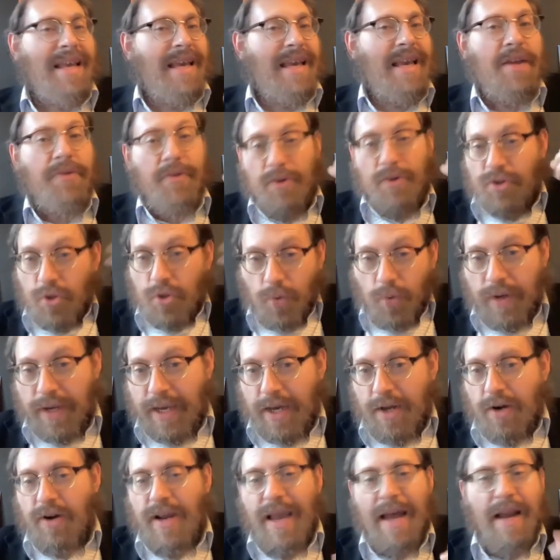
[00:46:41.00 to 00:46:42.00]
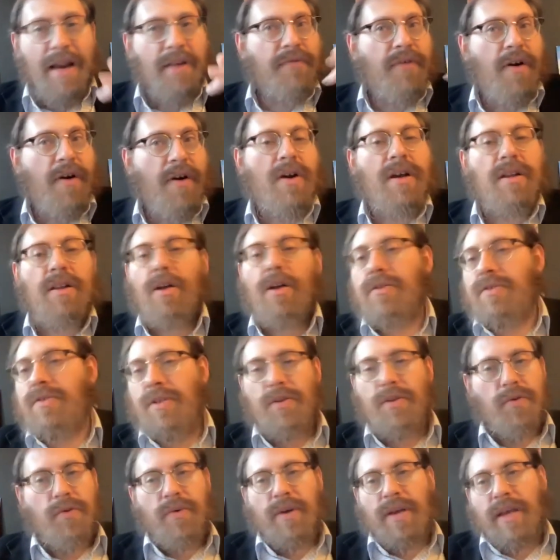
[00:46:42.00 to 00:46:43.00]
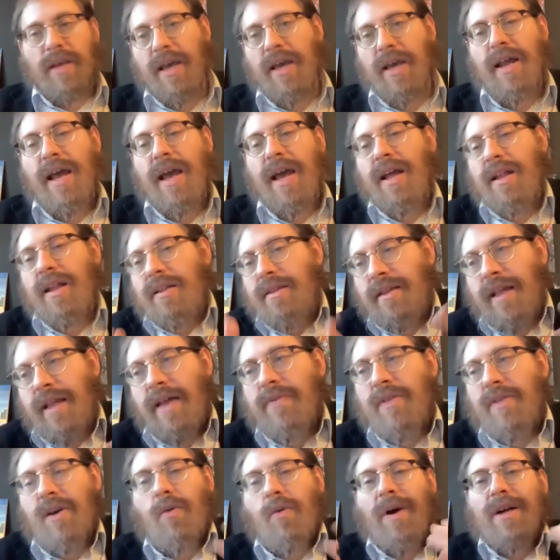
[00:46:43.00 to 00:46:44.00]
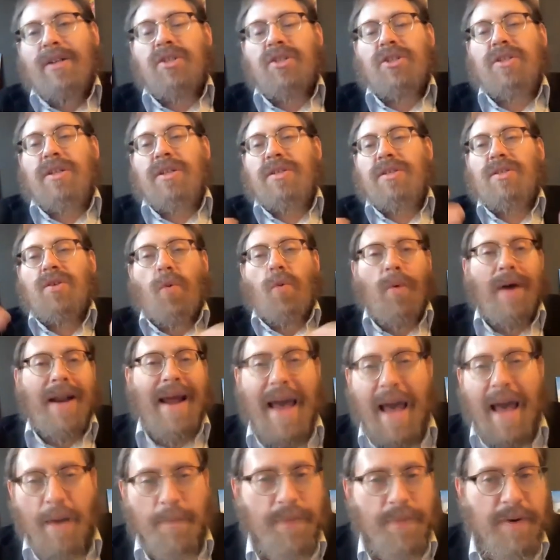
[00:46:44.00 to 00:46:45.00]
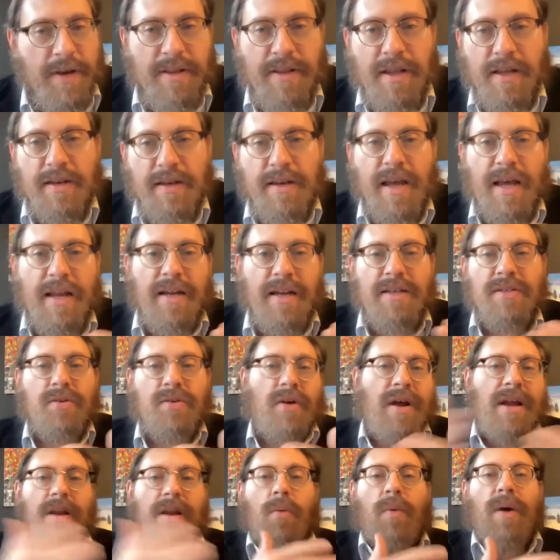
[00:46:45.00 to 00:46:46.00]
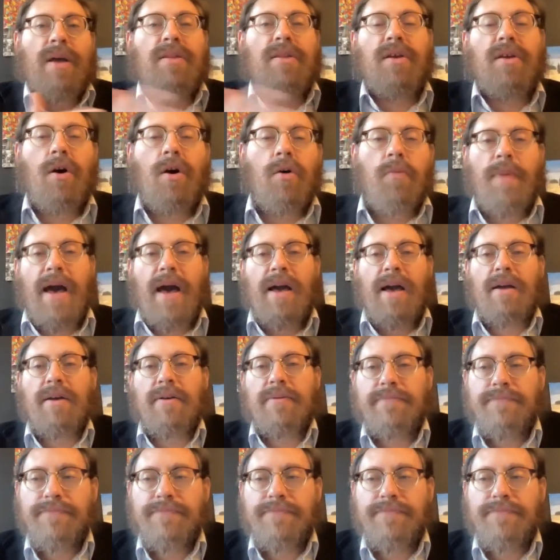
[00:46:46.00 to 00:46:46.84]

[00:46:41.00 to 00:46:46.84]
either doing it or getting very close to doing it. And, and the question is so what happened? And, and is there any way to go back?